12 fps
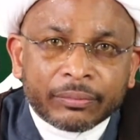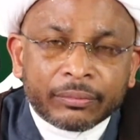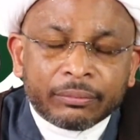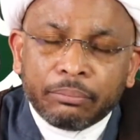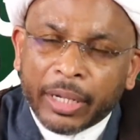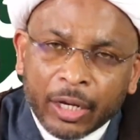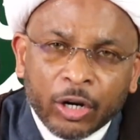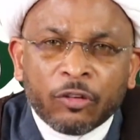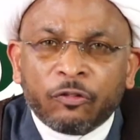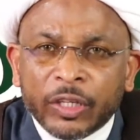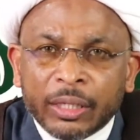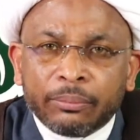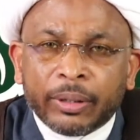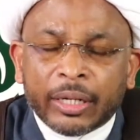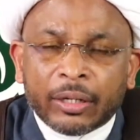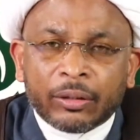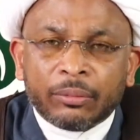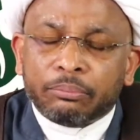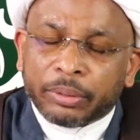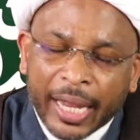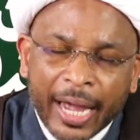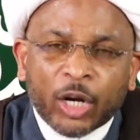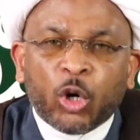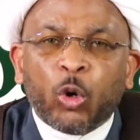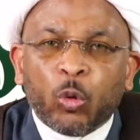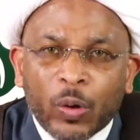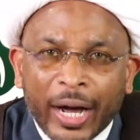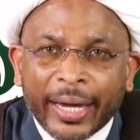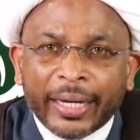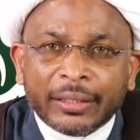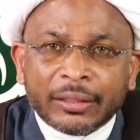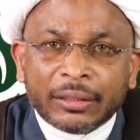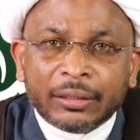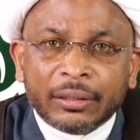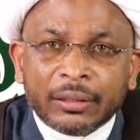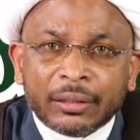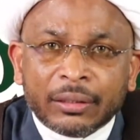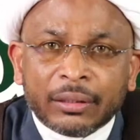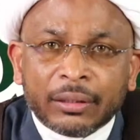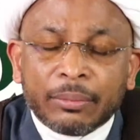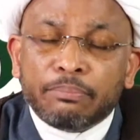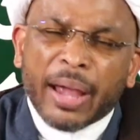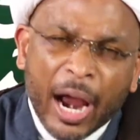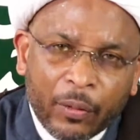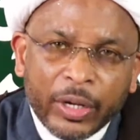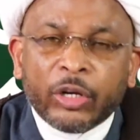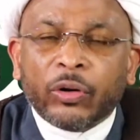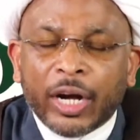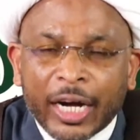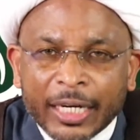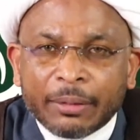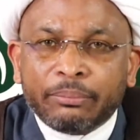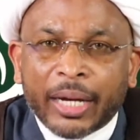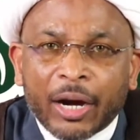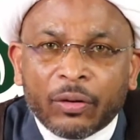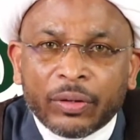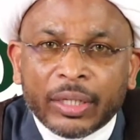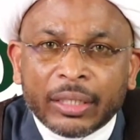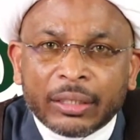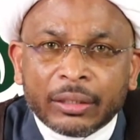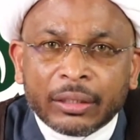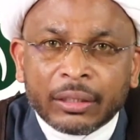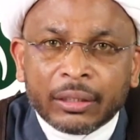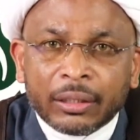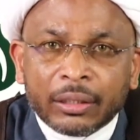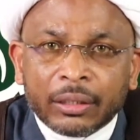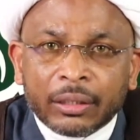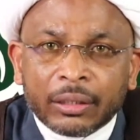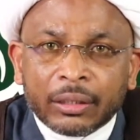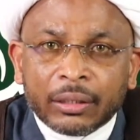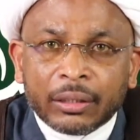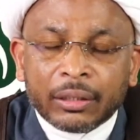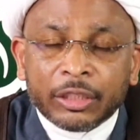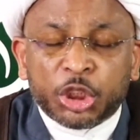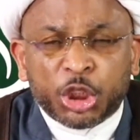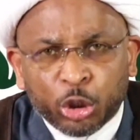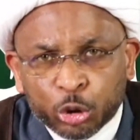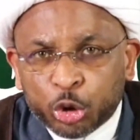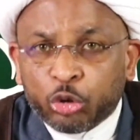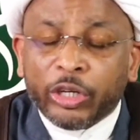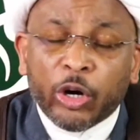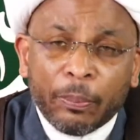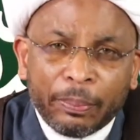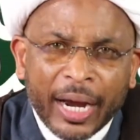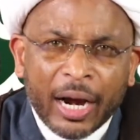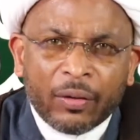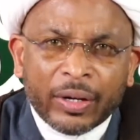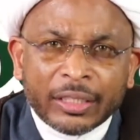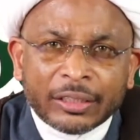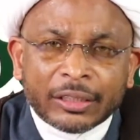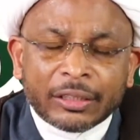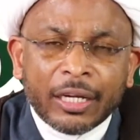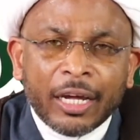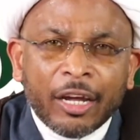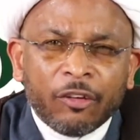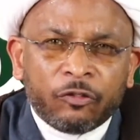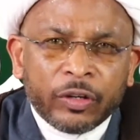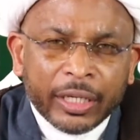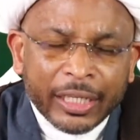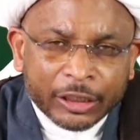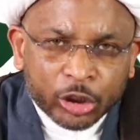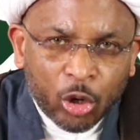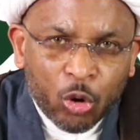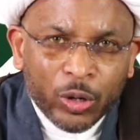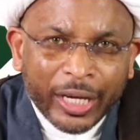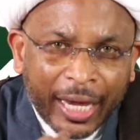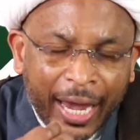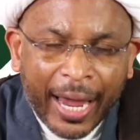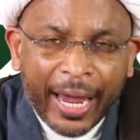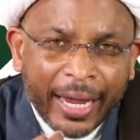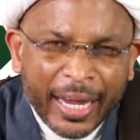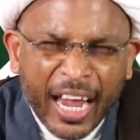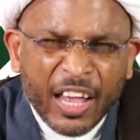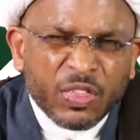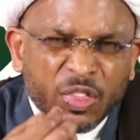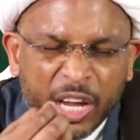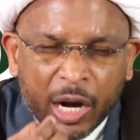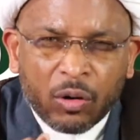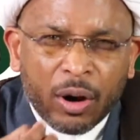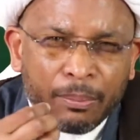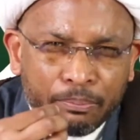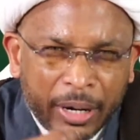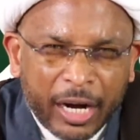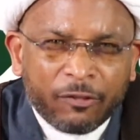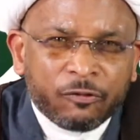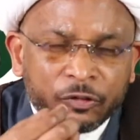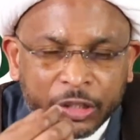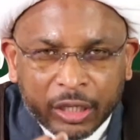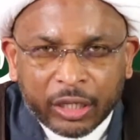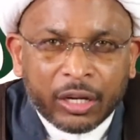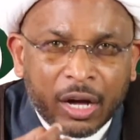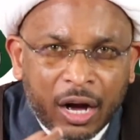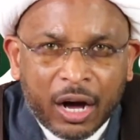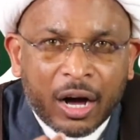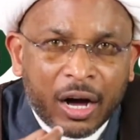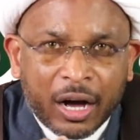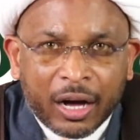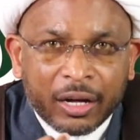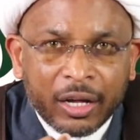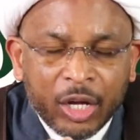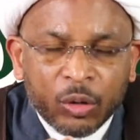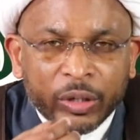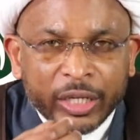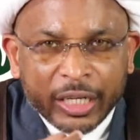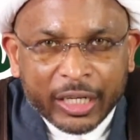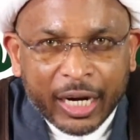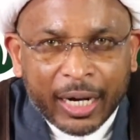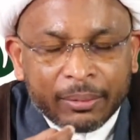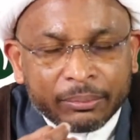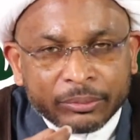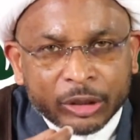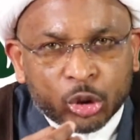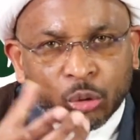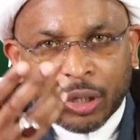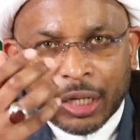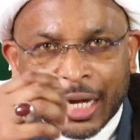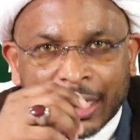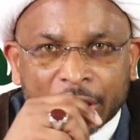male or female, black or white, married or unmarried, children or parents, feel it's okay and they're above the law when it comes to Allah's